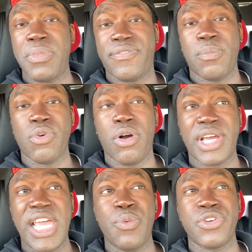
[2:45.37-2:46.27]
me if I'm wrong,
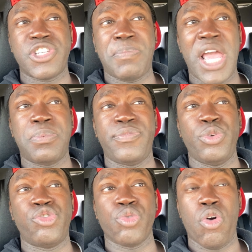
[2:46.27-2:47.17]
he was the
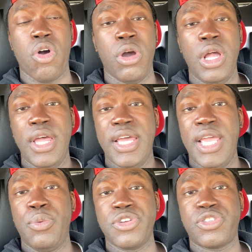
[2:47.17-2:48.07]
pay-per-view draw.
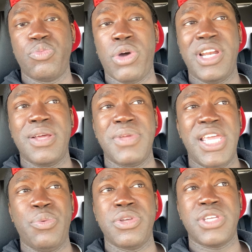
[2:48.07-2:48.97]
He was one of the,
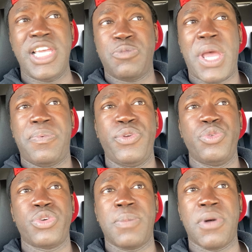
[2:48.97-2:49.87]
he was, his
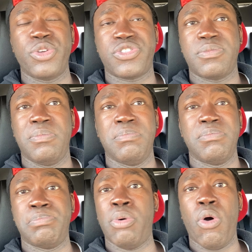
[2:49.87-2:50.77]
pay-per-views were the most
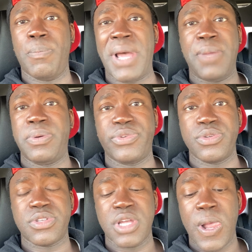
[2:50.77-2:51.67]
bought
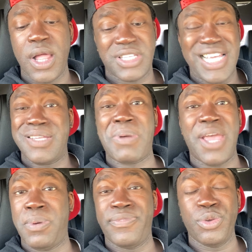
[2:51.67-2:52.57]
pay-per-views. So he's a
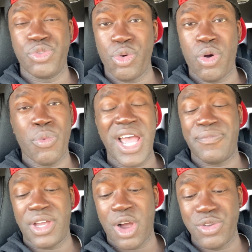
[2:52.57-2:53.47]
pay-per-view draw on
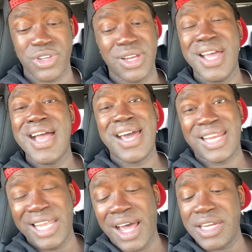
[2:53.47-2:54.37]
whatever he goes on. And I
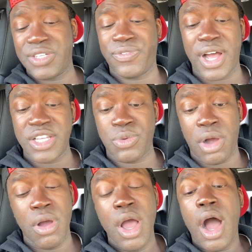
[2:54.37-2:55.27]
like this fight as
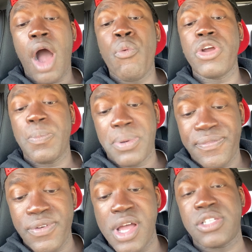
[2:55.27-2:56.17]
well. I would have
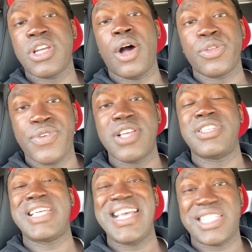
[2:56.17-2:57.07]
preferred Charles
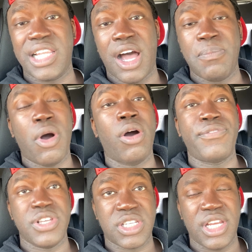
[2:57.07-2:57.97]
versus Islam,
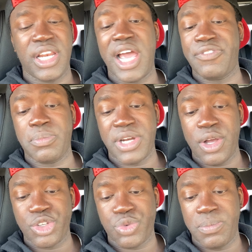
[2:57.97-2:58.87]
obviously, like everybody
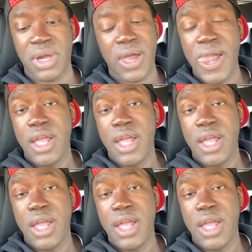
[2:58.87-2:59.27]
else would, but